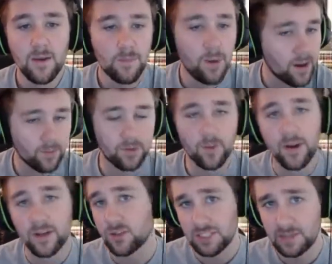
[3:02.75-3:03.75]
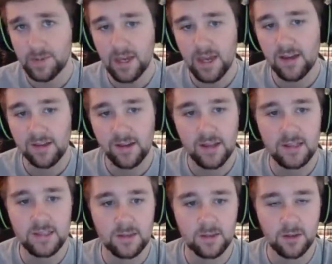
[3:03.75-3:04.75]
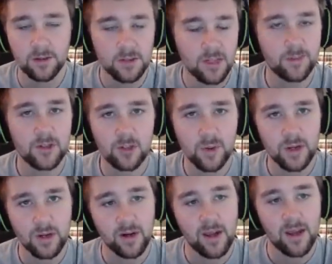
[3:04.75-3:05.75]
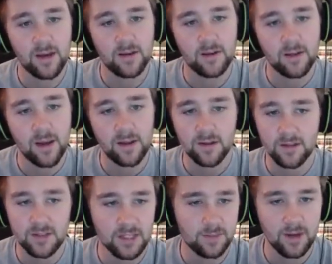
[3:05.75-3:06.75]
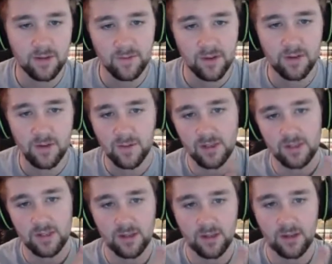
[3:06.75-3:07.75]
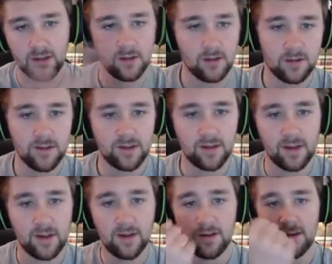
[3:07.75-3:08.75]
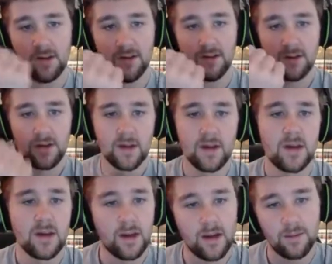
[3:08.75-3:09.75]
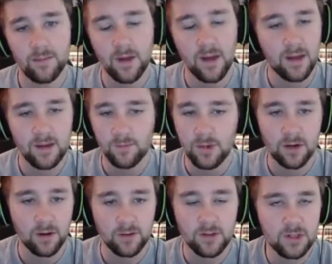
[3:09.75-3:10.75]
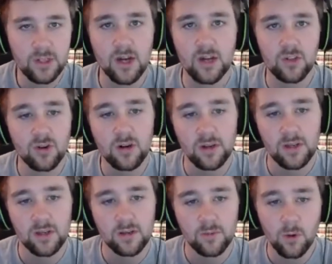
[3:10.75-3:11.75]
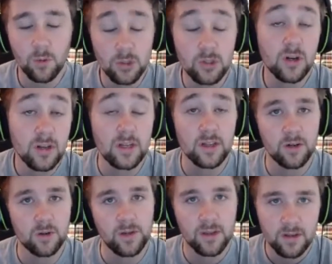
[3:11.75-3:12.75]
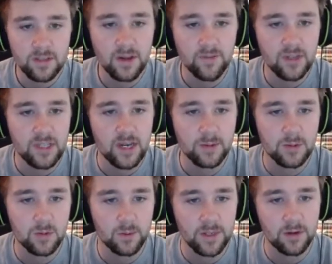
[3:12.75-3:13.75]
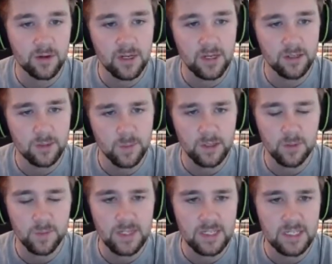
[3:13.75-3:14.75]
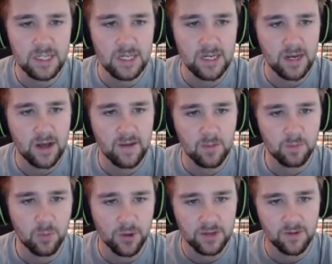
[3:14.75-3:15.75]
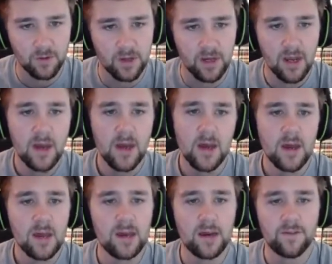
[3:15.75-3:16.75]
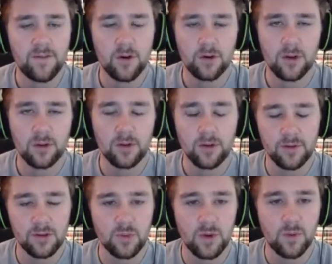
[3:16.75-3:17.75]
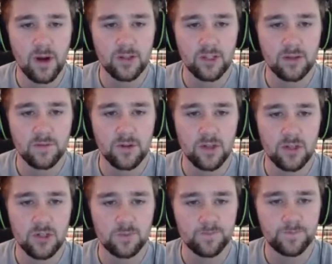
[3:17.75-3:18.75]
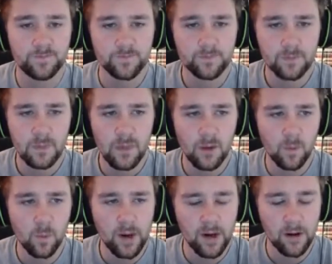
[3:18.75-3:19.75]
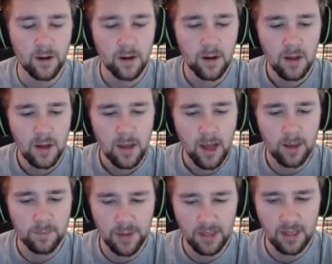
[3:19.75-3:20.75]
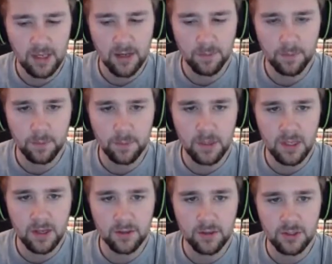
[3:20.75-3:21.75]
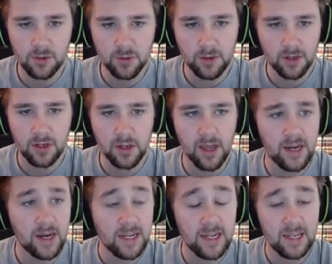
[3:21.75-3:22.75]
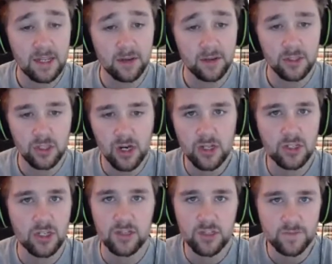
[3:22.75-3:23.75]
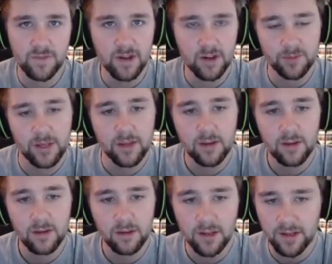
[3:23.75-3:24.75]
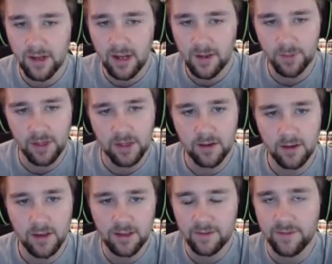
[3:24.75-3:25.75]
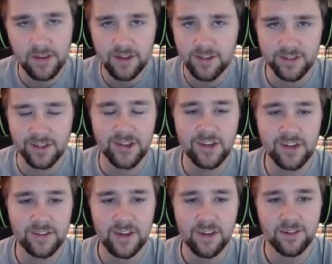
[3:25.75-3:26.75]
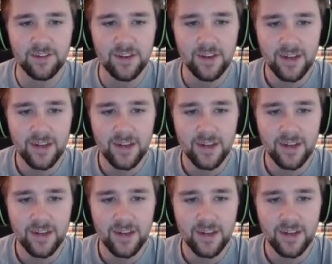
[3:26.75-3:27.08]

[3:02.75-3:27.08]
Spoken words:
But with 1 extra DPS, it goes that much quicker. And as you're seeing by the video evidence, I think on this side, yeah. We are just not struggling. Well, we're struggling a little bit. There's definitely times where we don't need heals, but there'll be a scene, and I'll have a point to it. In Falkreath Hold, I was just rewatching the footage where I'm picking up the other Sork, and I need a heal, and Josh can just Vigor me. He's a Nightblade, and the Vigor's a good enough heal.